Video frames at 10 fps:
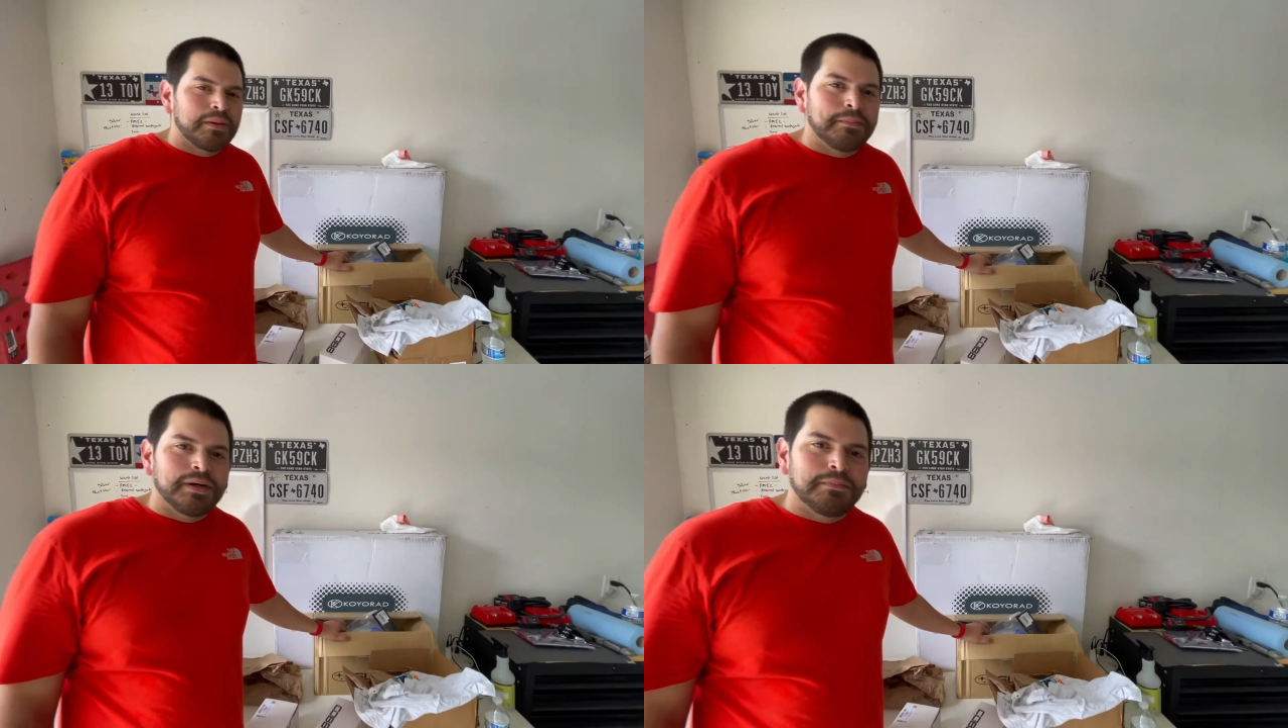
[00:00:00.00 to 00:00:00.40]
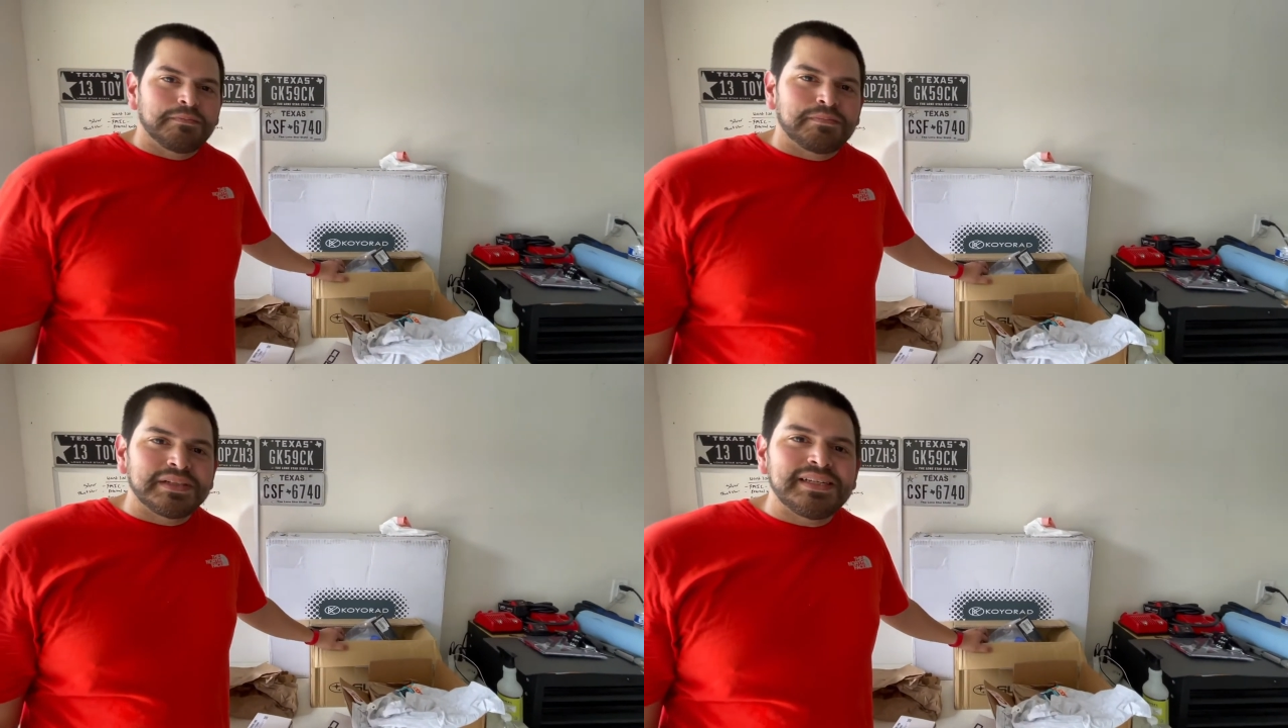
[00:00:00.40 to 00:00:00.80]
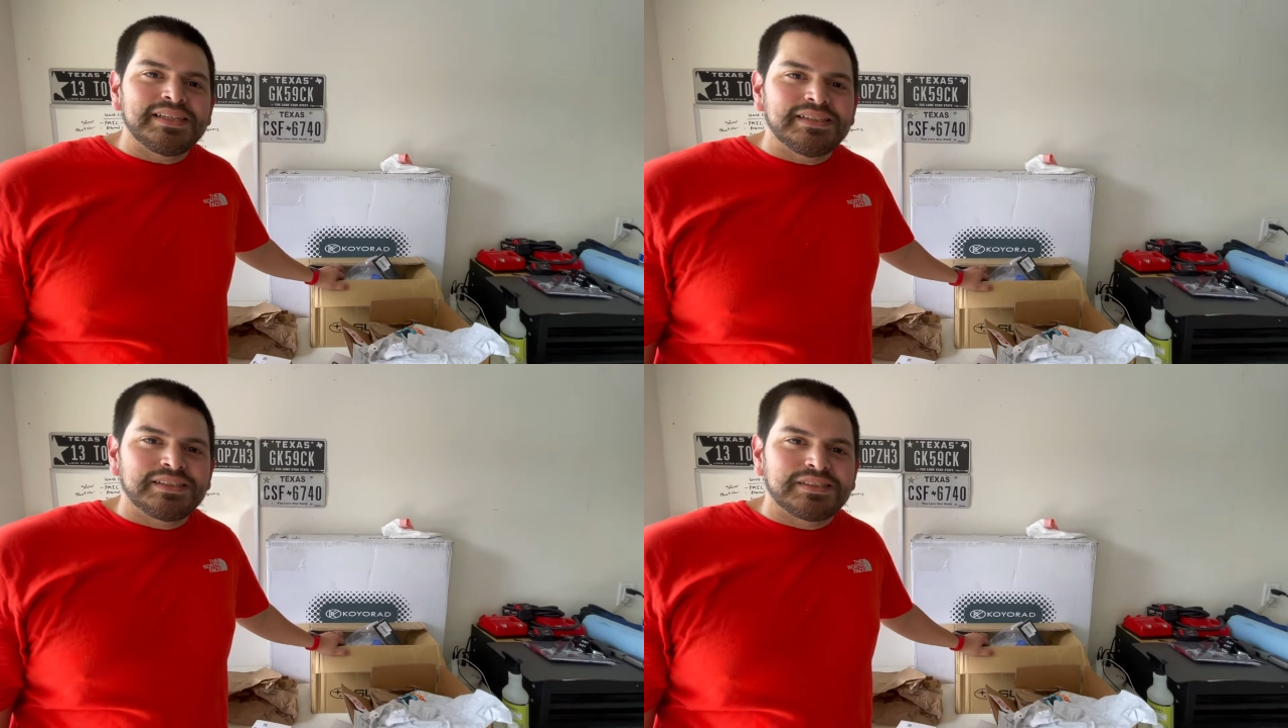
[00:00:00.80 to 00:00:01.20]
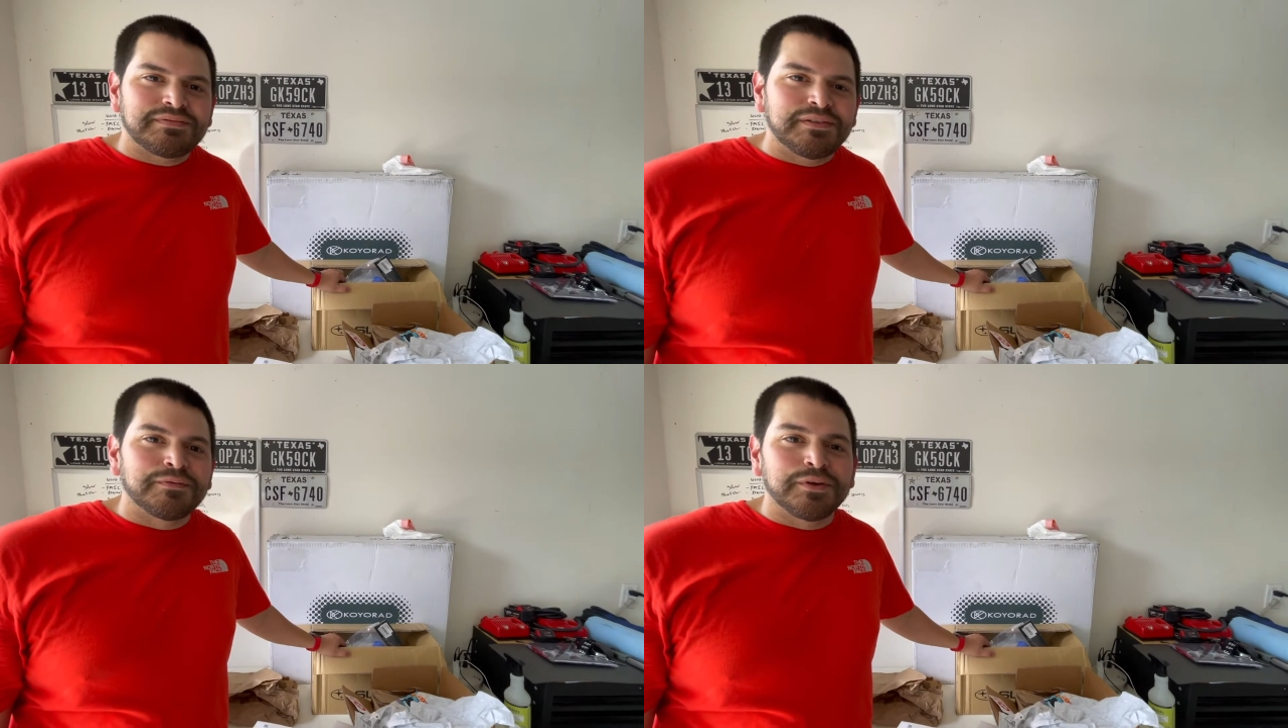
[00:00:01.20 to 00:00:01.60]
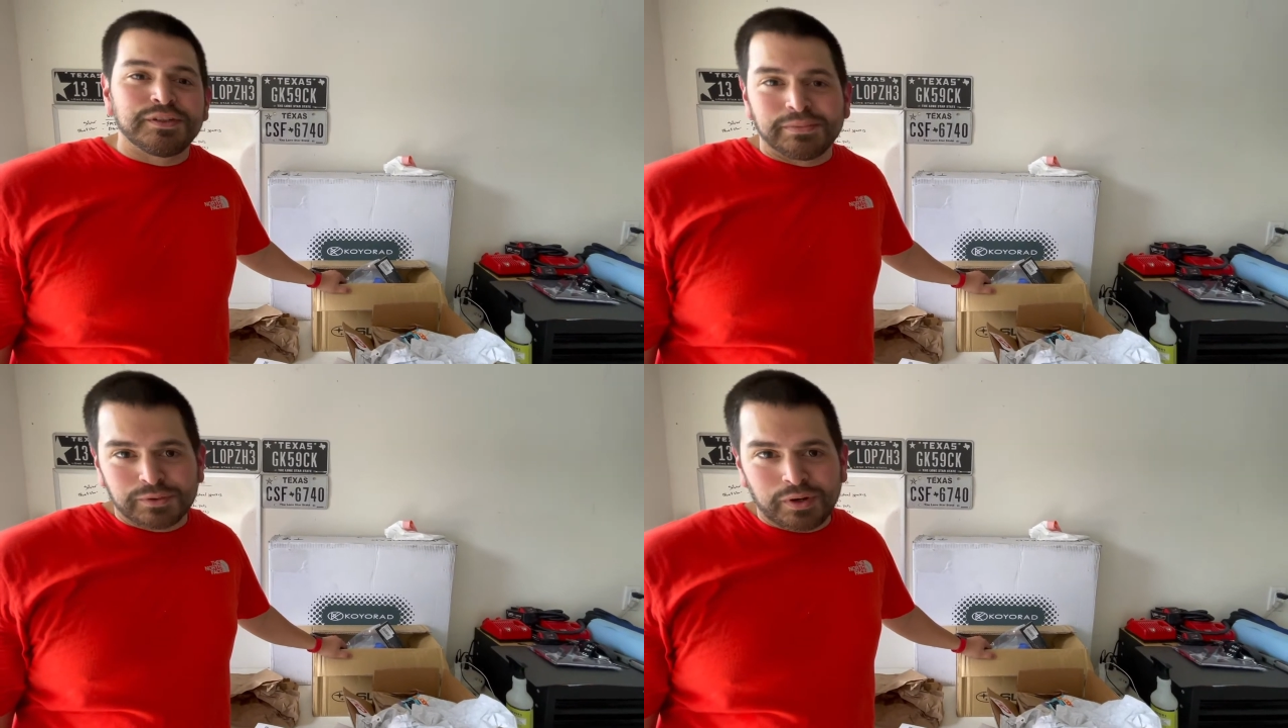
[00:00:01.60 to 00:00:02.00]
But please feel free to
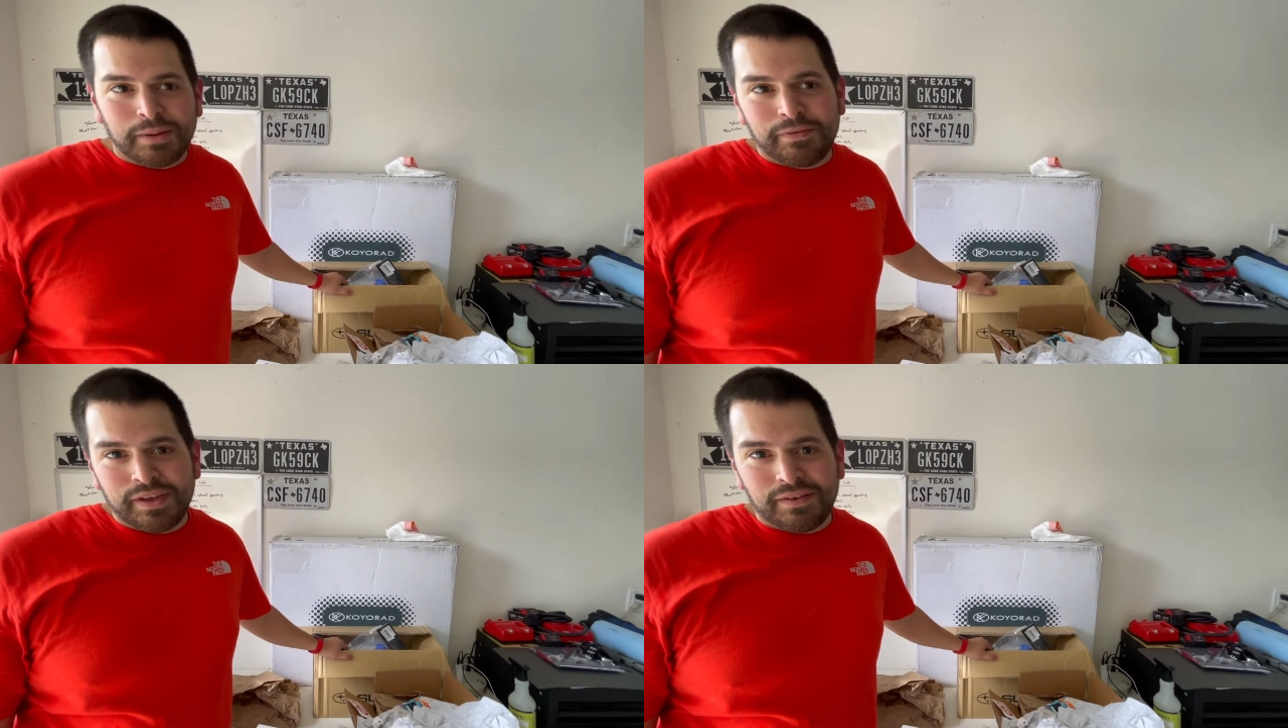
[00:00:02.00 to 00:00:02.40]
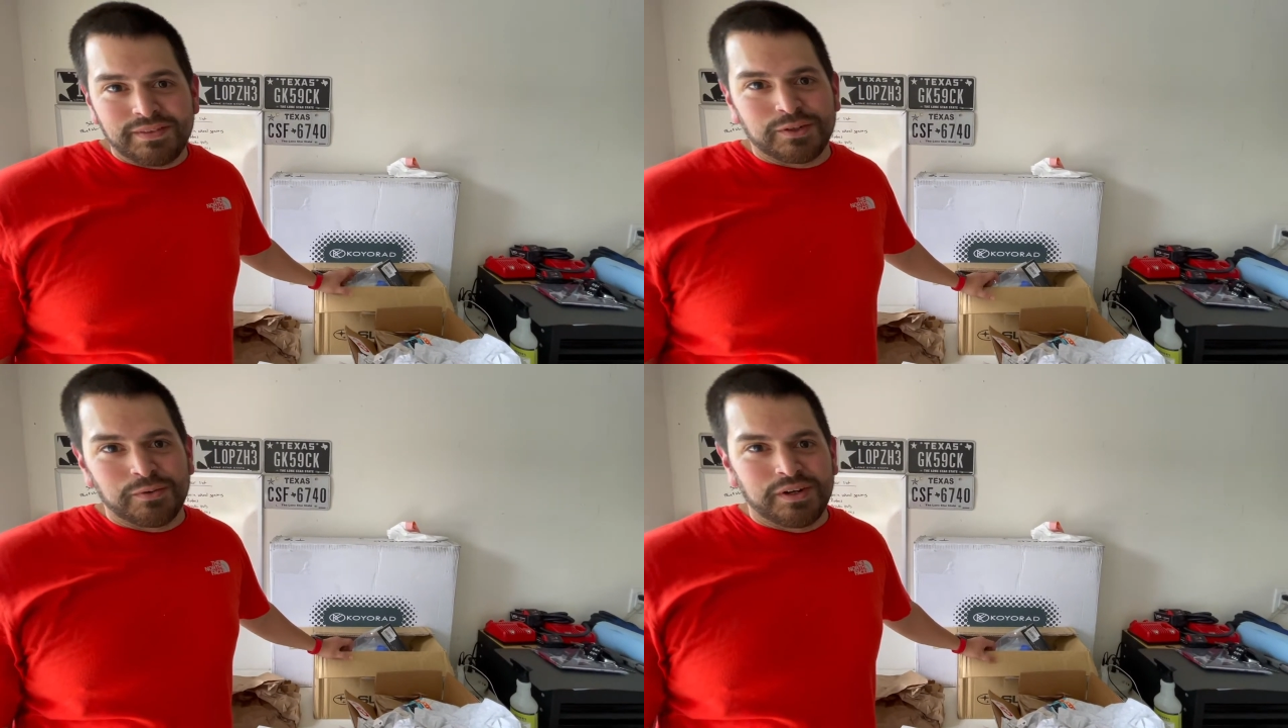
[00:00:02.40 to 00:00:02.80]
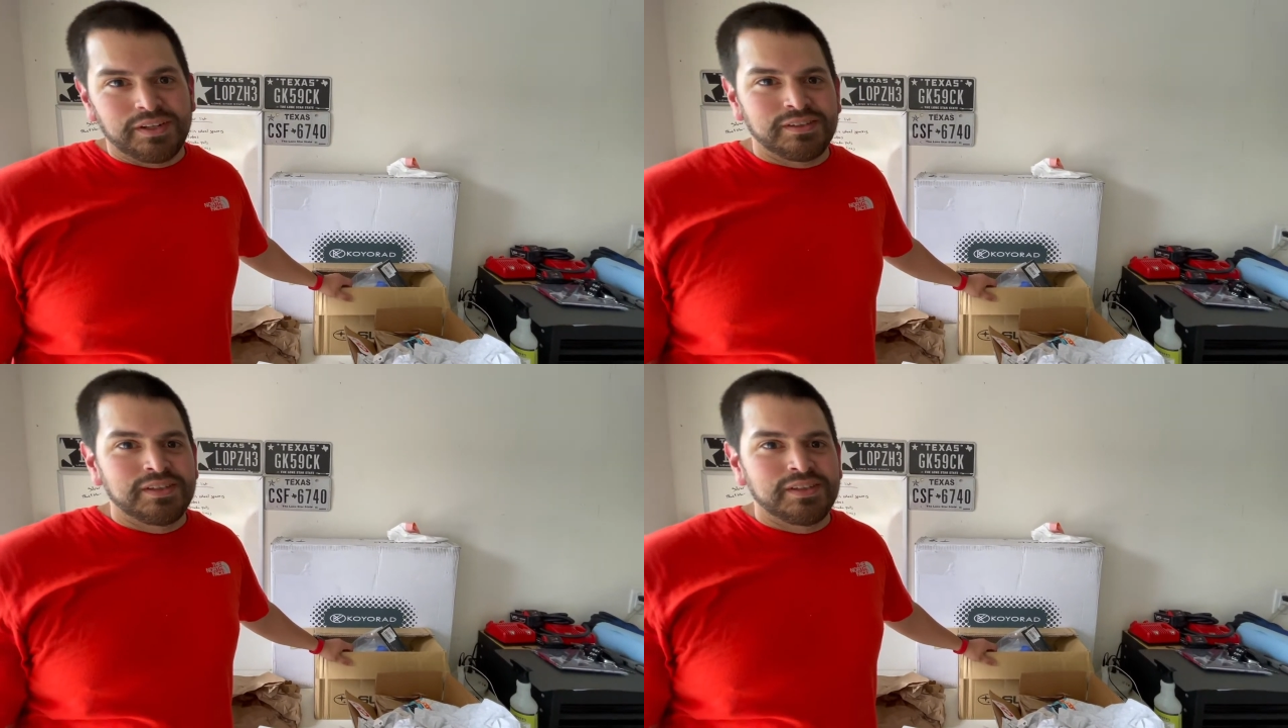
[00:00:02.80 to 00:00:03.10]
subscribe if you haven't already.